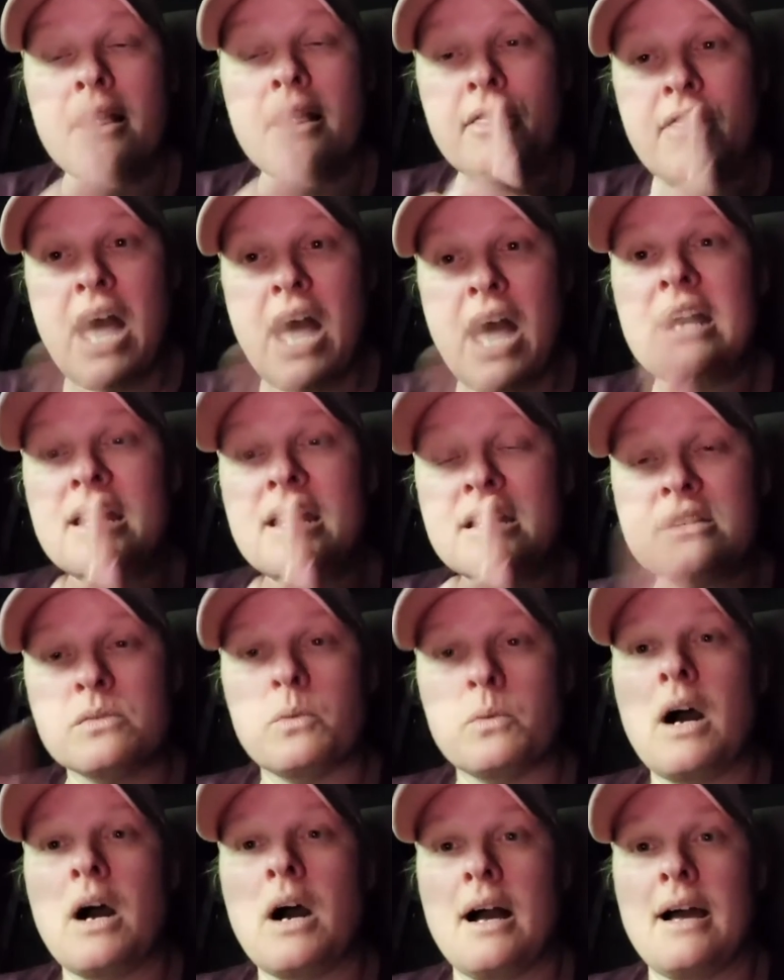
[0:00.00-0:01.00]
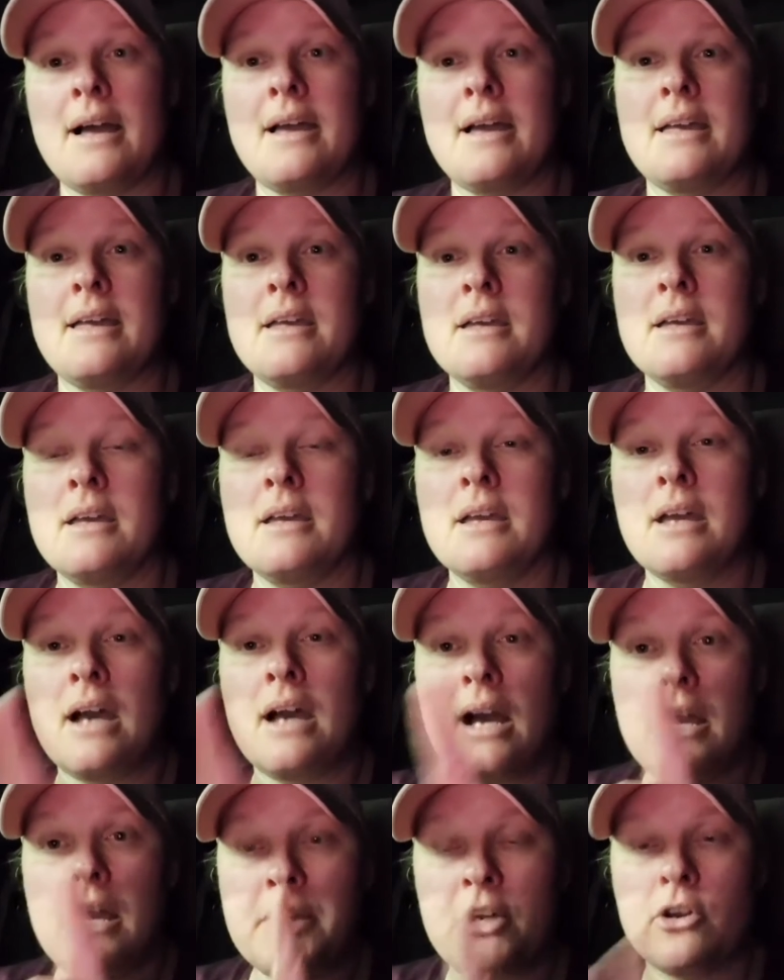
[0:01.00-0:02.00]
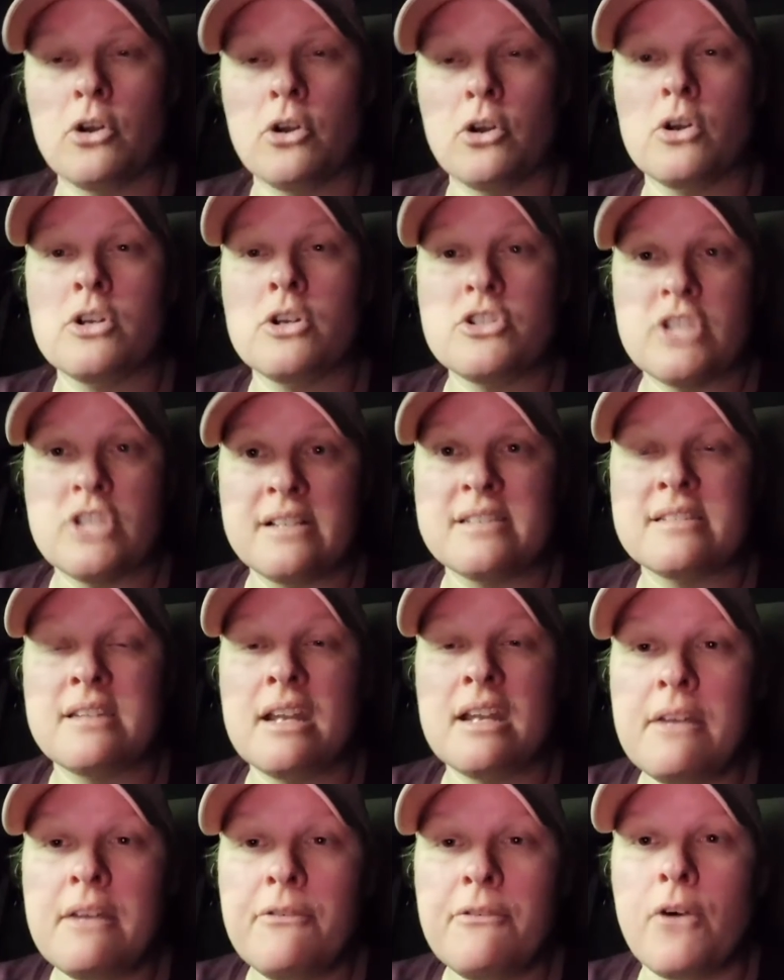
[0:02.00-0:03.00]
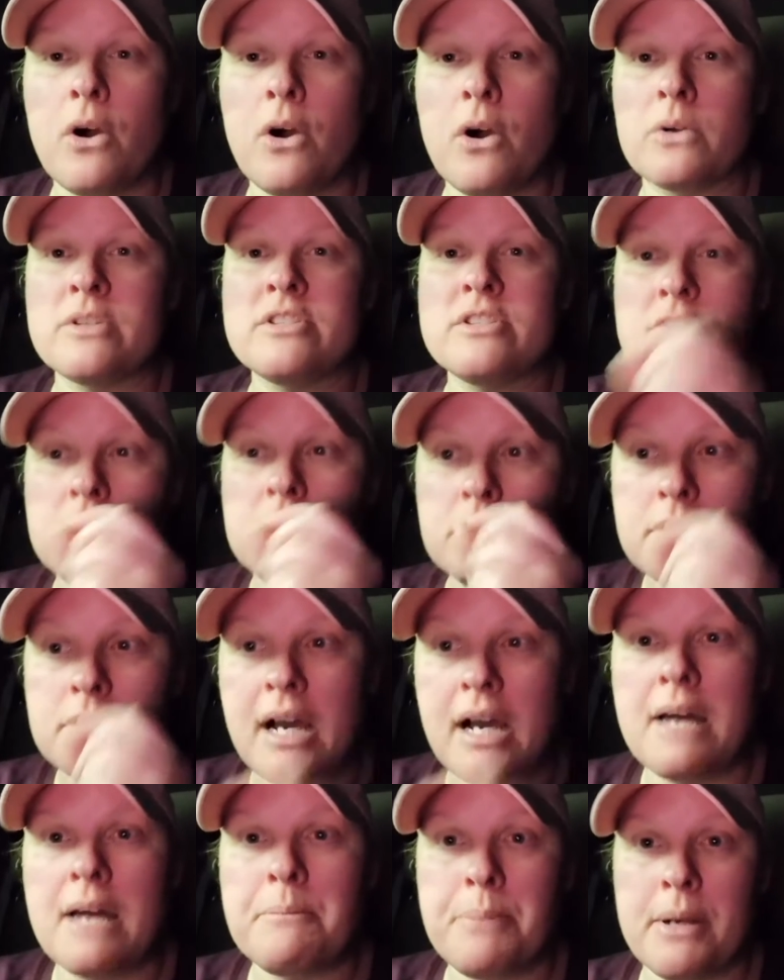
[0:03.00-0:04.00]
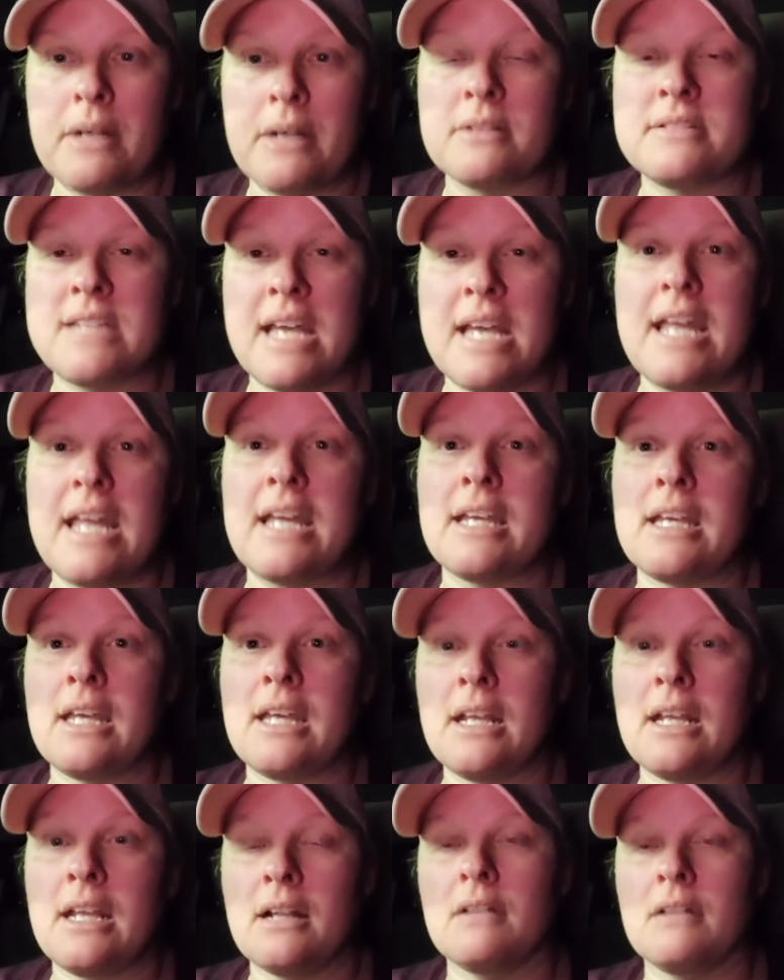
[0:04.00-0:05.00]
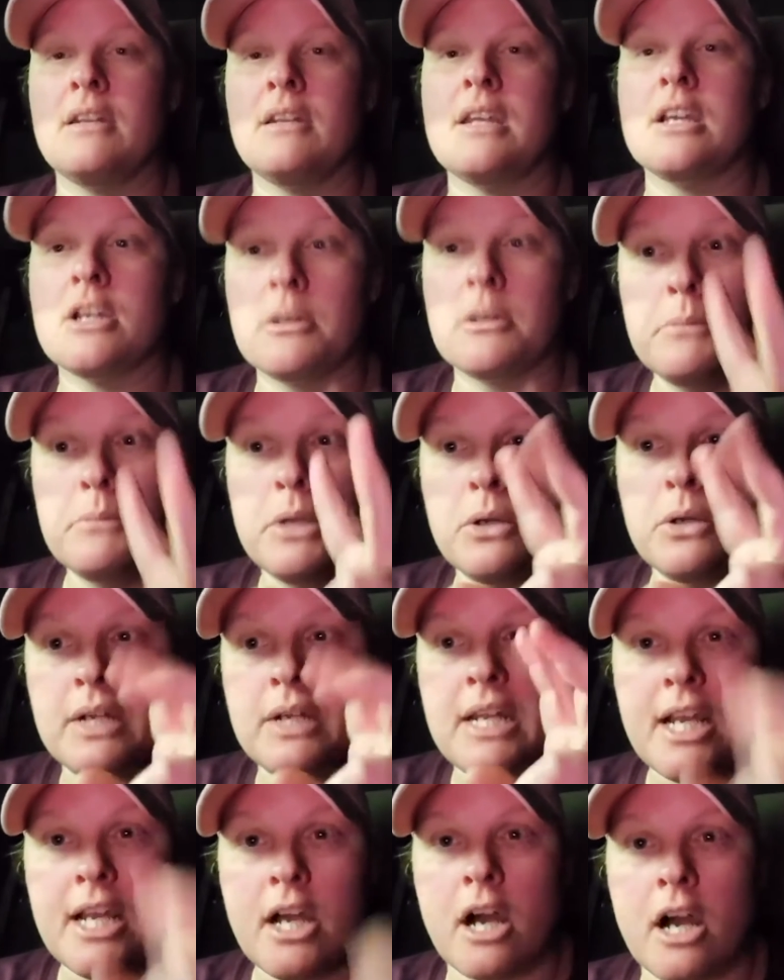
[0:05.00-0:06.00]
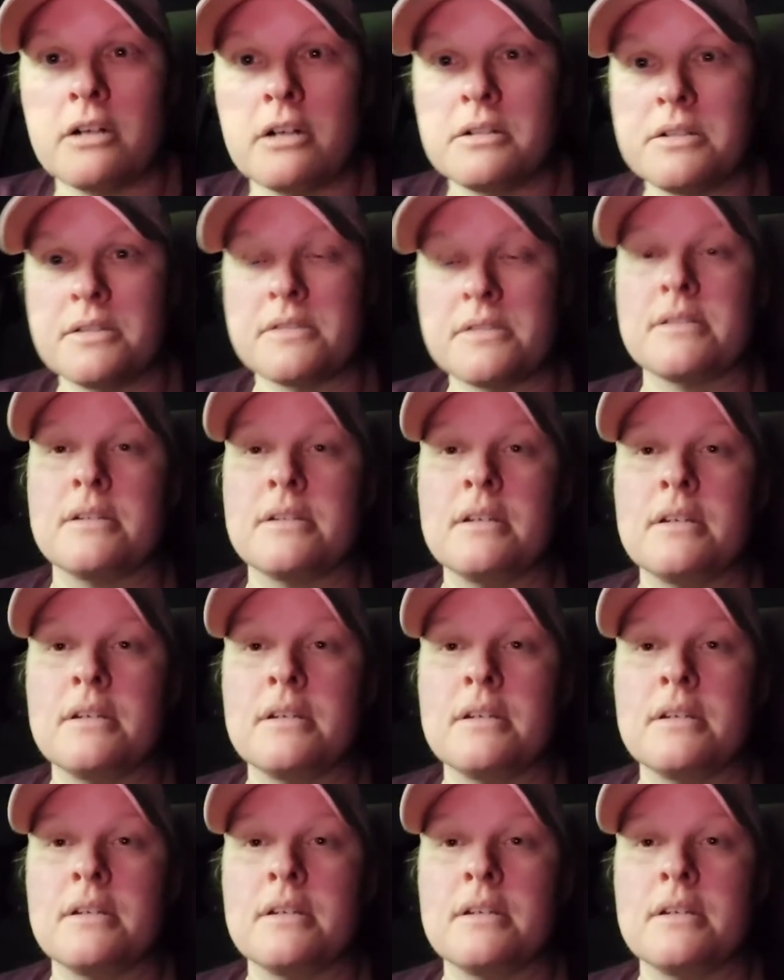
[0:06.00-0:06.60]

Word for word: that is why I'm encouraging city folks to not partake in the community gardens.